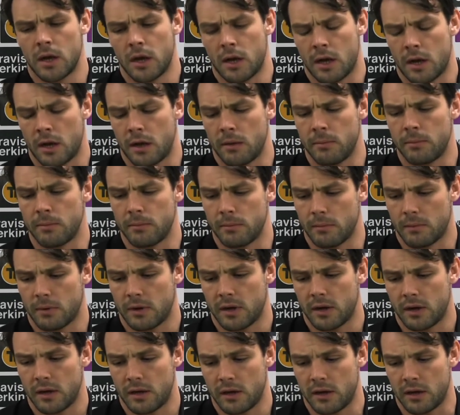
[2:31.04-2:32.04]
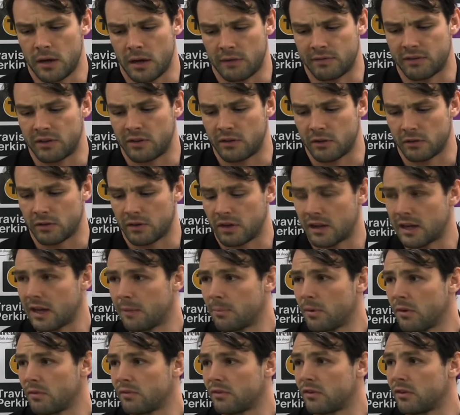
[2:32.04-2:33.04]
you have to doff your
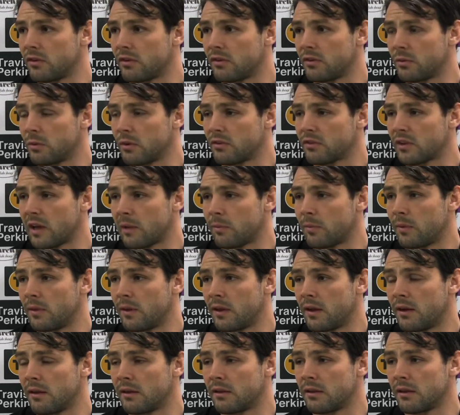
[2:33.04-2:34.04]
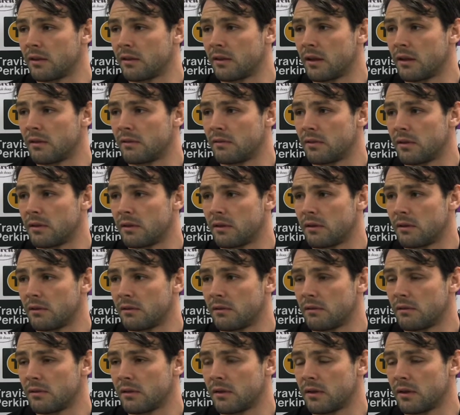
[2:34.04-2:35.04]
cap off to what's happened there. I think they've
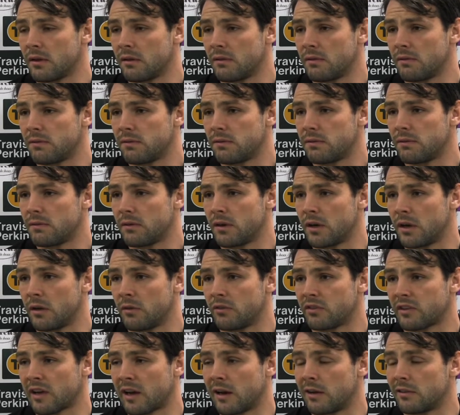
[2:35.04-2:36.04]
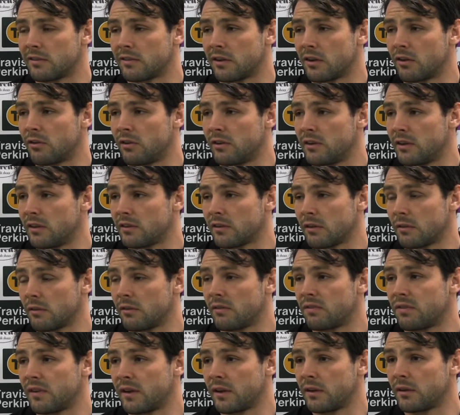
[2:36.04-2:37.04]
you know, silenced the critics on
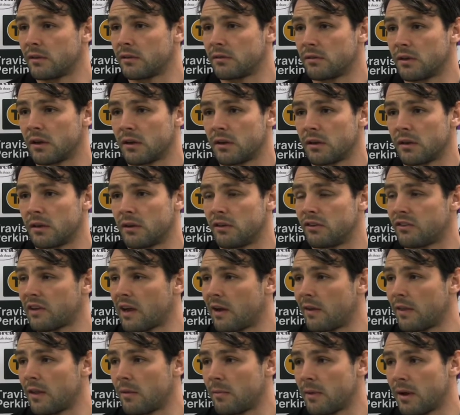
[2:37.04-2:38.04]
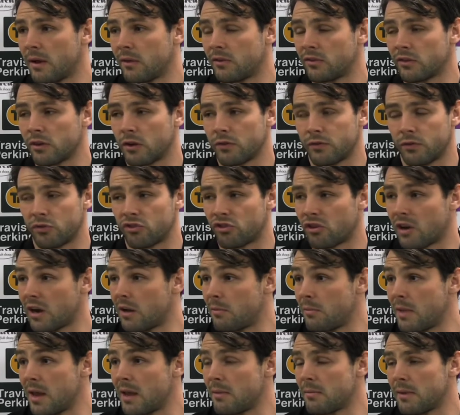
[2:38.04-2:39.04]
the field rather than shouting their mouths off or trying
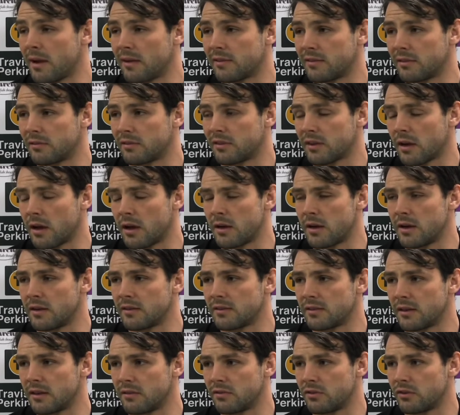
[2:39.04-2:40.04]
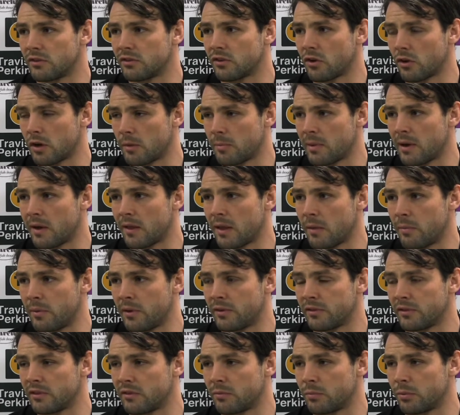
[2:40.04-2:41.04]
to make massive signings. They've just gone about their
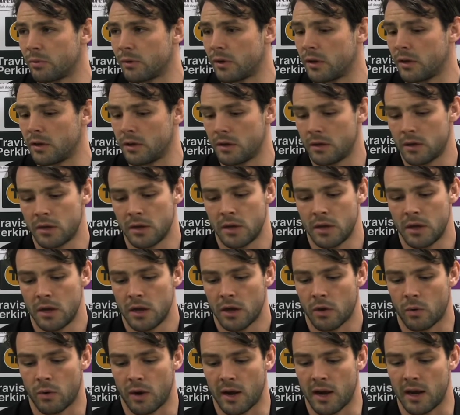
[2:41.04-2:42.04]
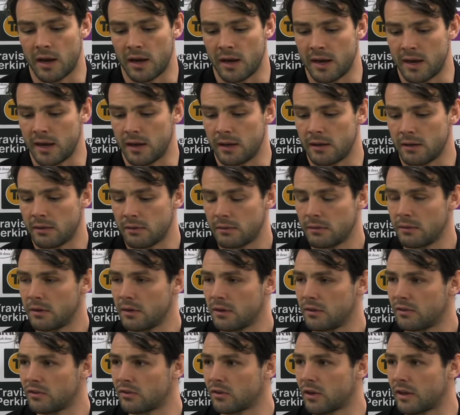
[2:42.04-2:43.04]
business pretty quietly,
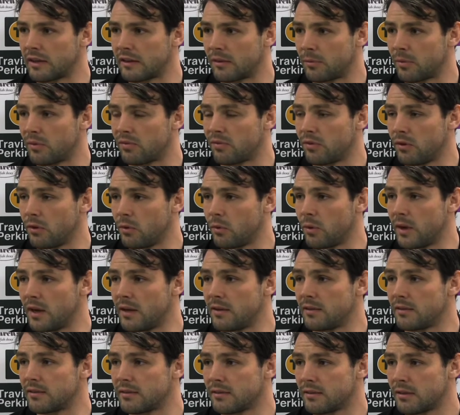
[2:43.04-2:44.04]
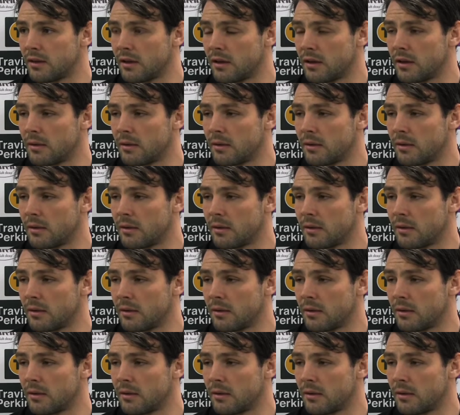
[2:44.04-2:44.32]
stocked up a few wins,